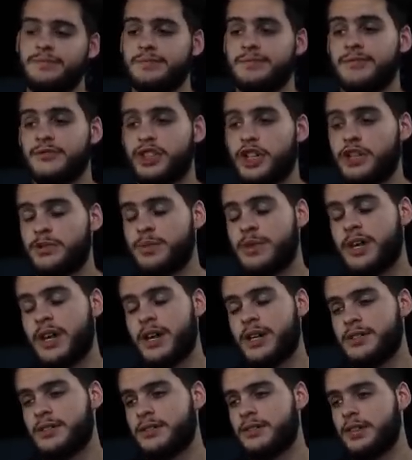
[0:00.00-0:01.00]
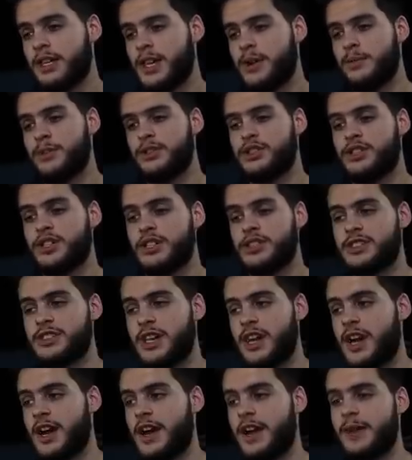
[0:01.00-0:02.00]
trust me, guys, it was just
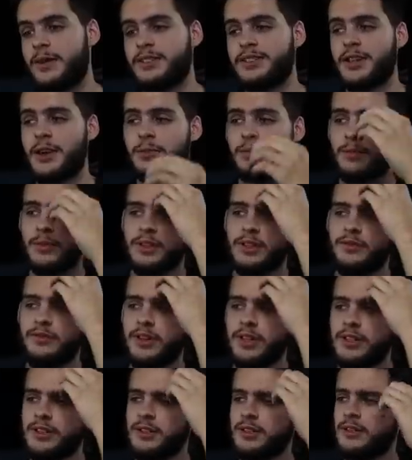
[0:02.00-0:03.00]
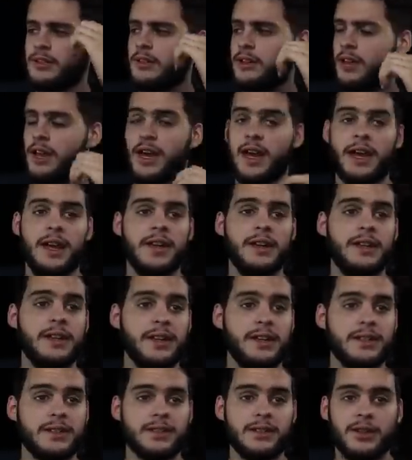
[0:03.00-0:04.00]
I stopped him on defense and he
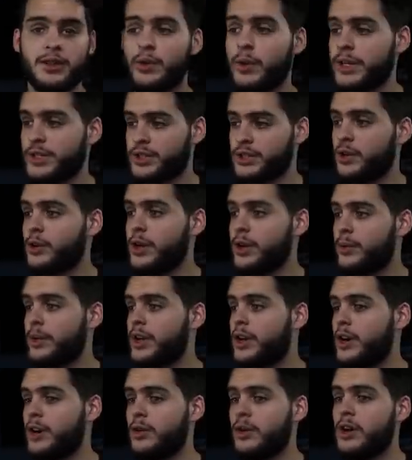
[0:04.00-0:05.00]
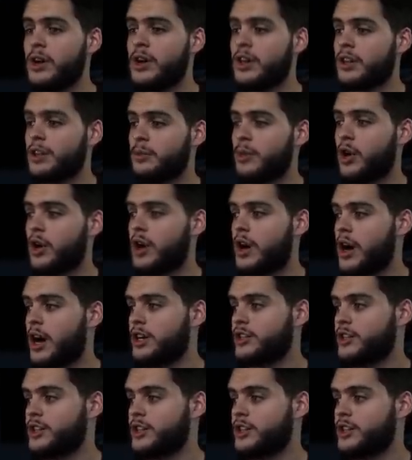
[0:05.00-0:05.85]
instantly quit. So here we go. Lamar, Andre